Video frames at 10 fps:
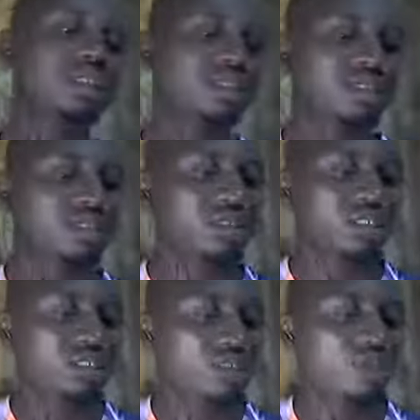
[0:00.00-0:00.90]
It's
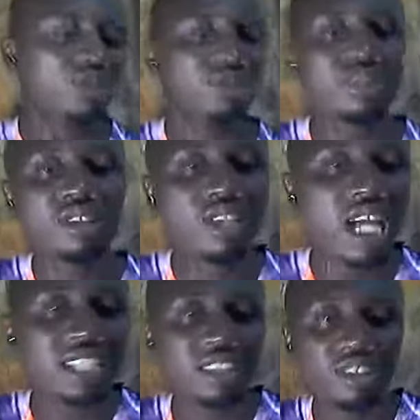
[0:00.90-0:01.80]
also, you
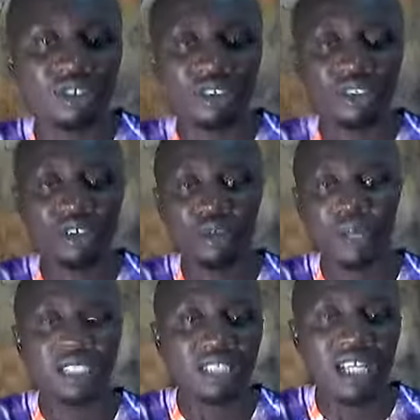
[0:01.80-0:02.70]
guys need to sit up
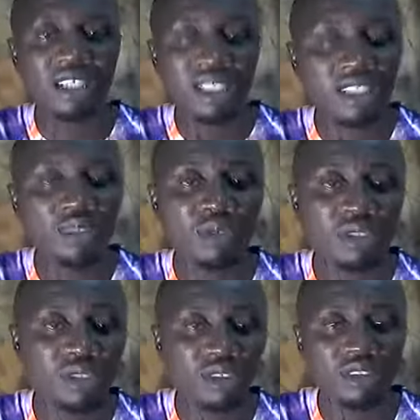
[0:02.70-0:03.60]
and start dealing
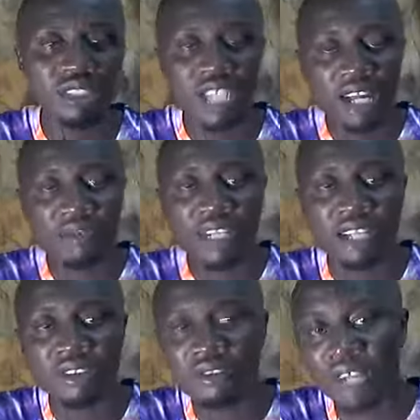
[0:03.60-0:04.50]
with your staff that
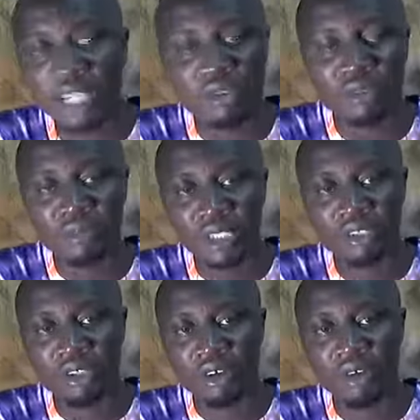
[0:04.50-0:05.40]
try to bring
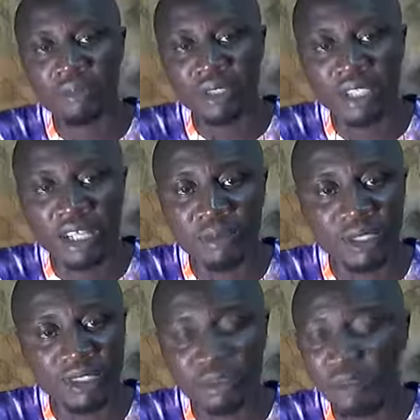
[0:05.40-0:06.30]
your company down
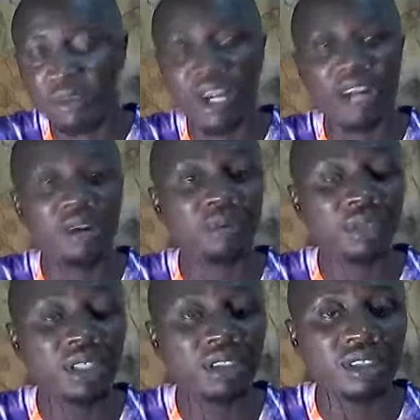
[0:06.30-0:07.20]
because people are
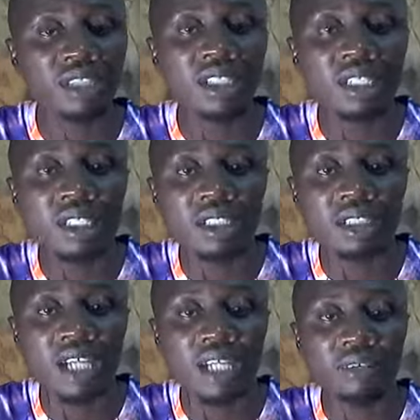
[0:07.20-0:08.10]
complaining
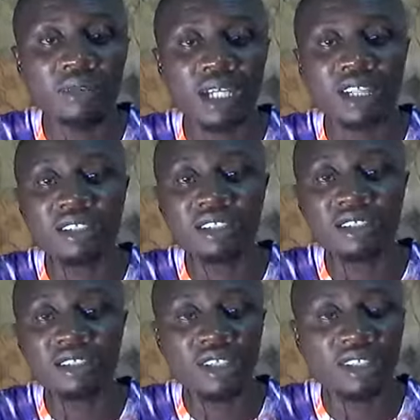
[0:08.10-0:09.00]
and it's
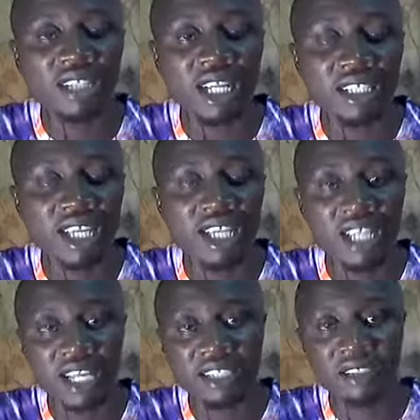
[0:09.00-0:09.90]
not like they are
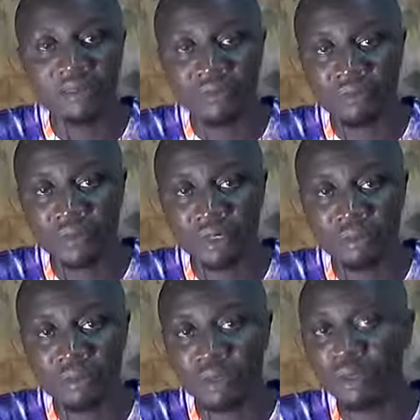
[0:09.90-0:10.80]
lying.
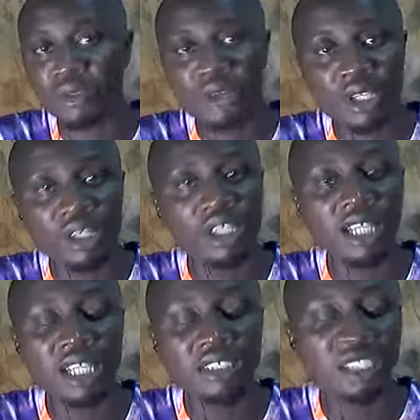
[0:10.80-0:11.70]
People going
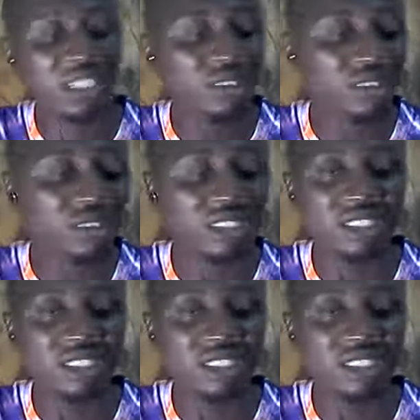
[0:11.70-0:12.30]
online saying those things.